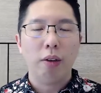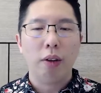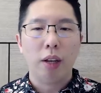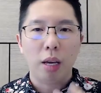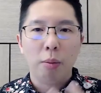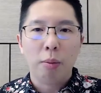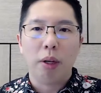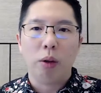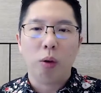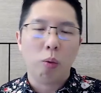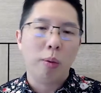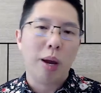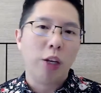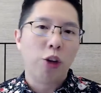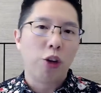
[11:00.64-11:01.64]
it's able to
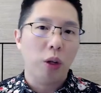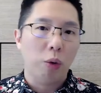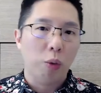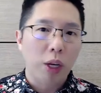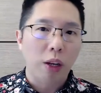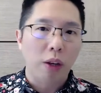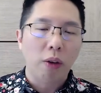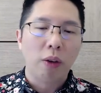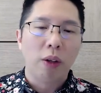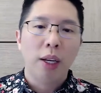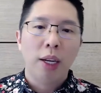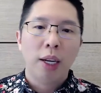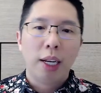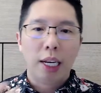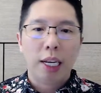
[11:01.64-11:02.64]
manage the risk
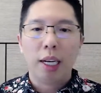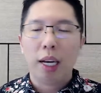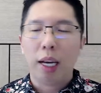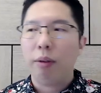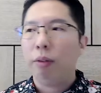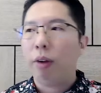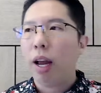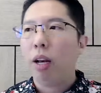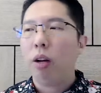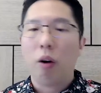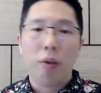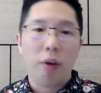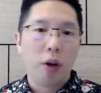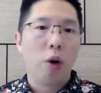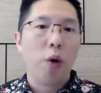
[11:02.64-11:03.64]
in the event
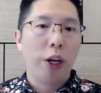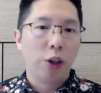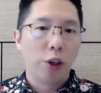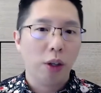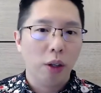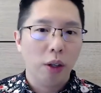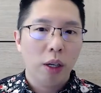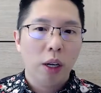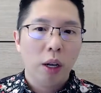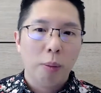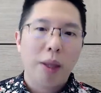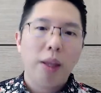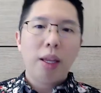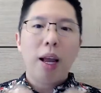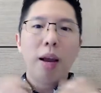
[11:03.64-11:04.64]
of a correction.
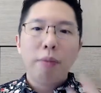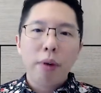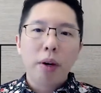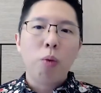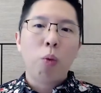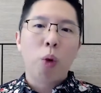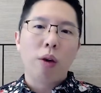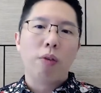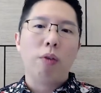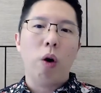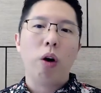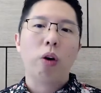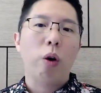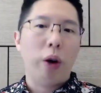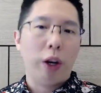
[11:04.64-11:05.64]
But never wait
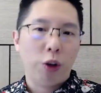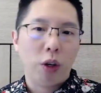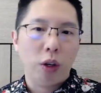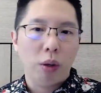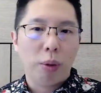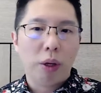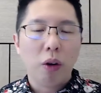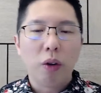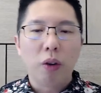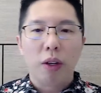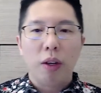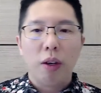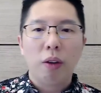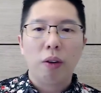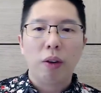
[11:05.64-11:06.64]
for a correction because
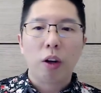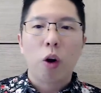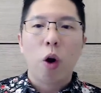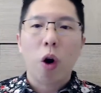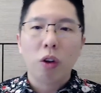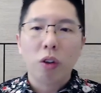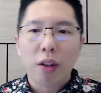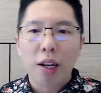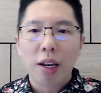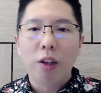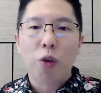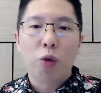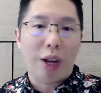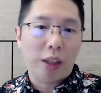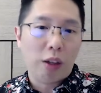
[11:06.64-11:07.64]
it is a costly
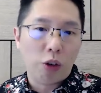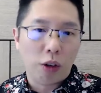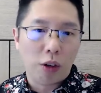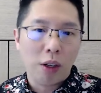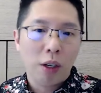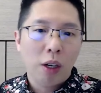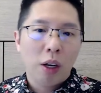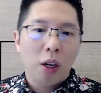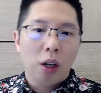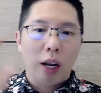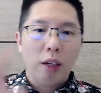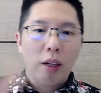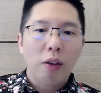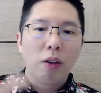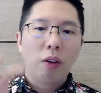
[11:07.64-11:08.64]
strategy.
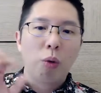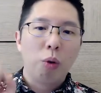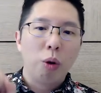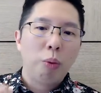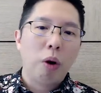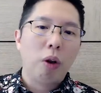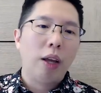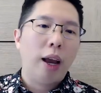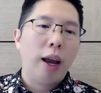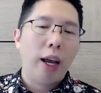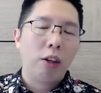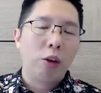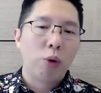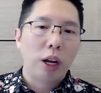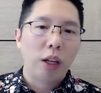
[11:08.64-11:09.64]
And this is a report that I
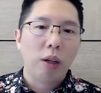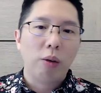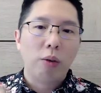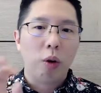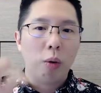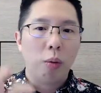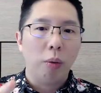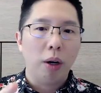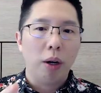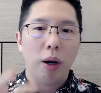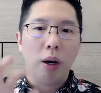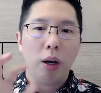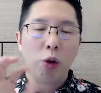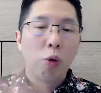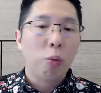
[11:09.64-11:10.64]
extracted from uh,